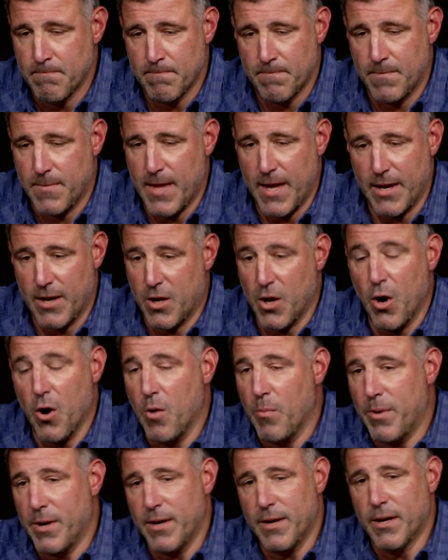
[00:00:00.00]
then go.
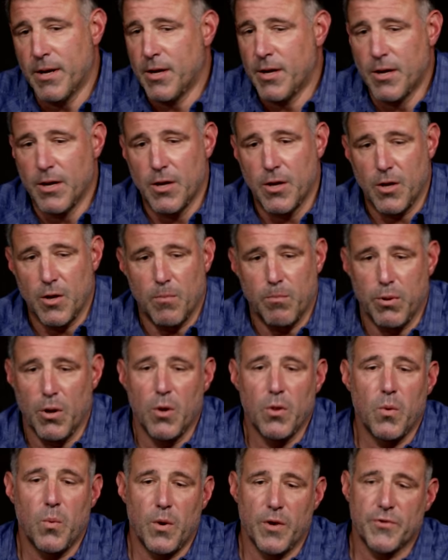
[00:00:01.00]
But, you know,
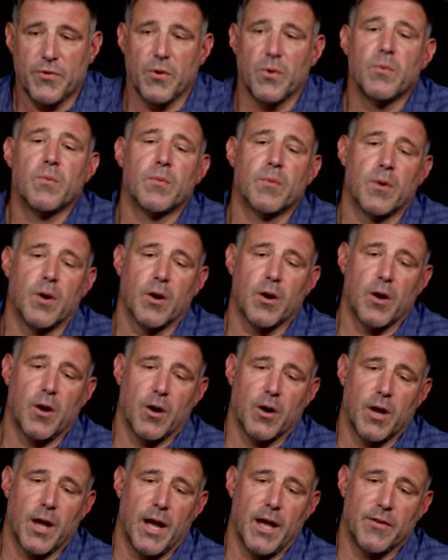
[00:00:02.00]
blow the whistle.
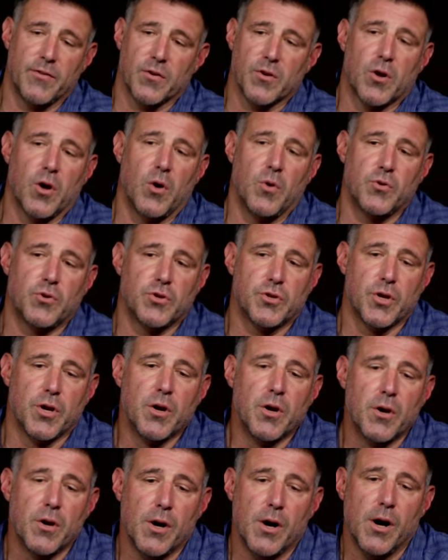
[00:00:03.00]
Our guys are coached
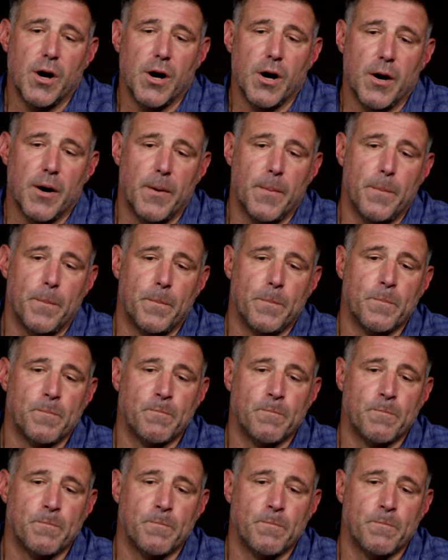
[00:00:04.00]
and